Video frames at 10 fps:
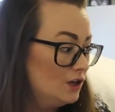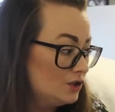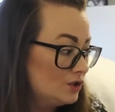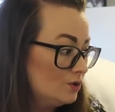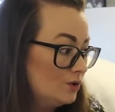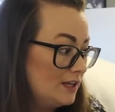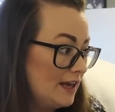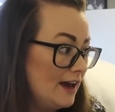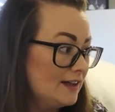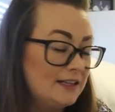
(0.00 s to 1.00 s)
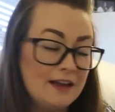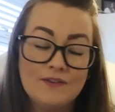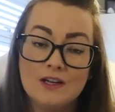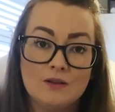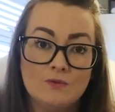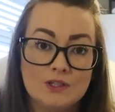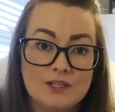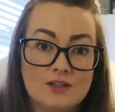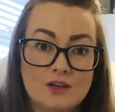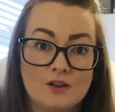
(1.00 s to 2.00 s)
So yeah, I definitely
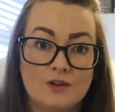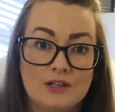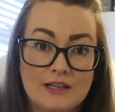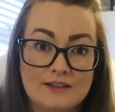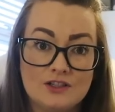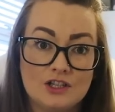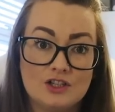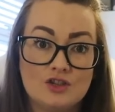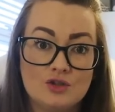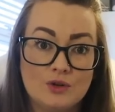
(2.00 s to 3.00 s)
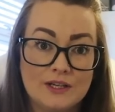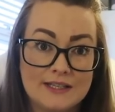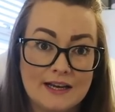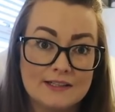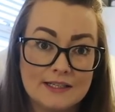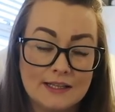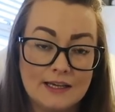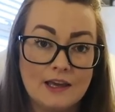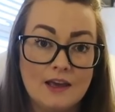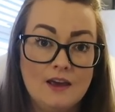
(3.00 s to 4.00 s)
wanted to include this just to show exactly
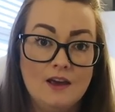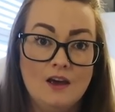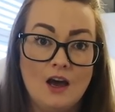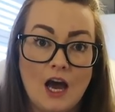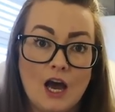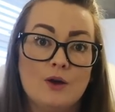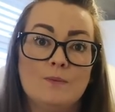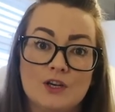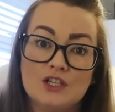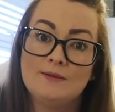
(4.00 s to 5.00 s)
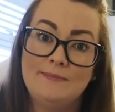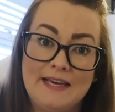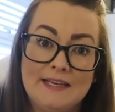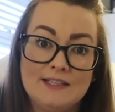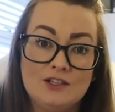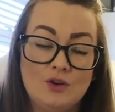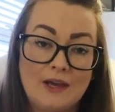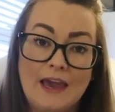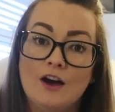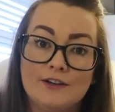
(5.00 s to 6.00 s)
like how much space you
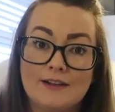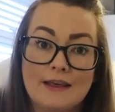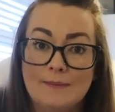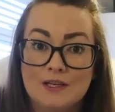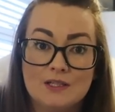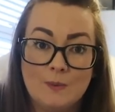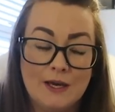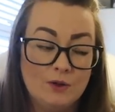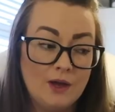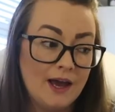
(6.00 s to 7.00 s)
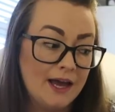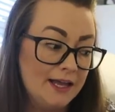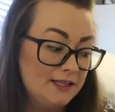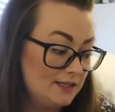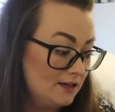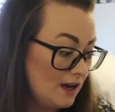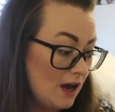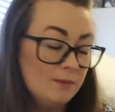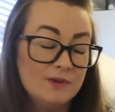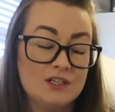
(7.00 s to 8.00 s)
get under them as well, and
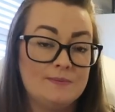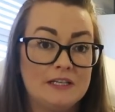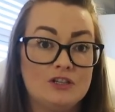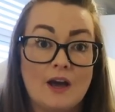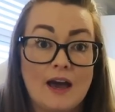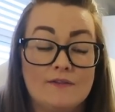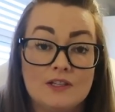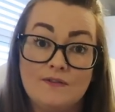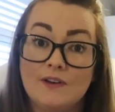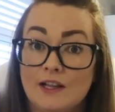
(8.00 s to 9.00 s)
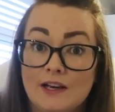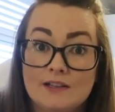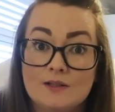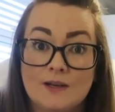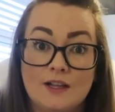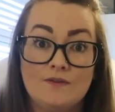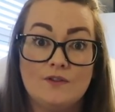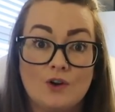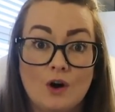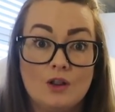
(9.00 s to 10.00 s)
how much space you have to fill it as well if
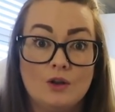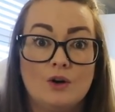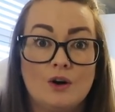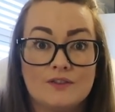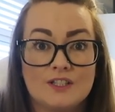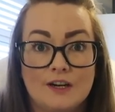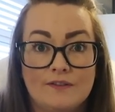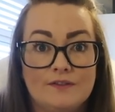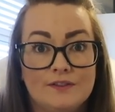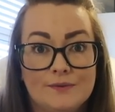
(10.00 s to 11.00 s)
you've got a lot of stuff.